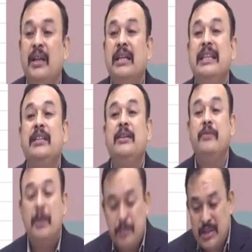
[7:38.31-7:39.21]
in the
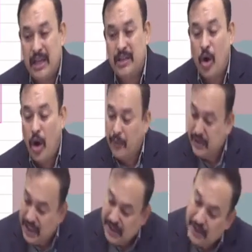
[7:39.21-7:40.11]
website of
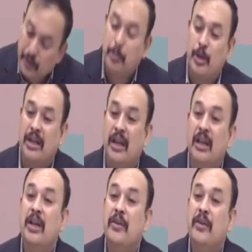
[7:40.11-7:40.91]
GST Info portal,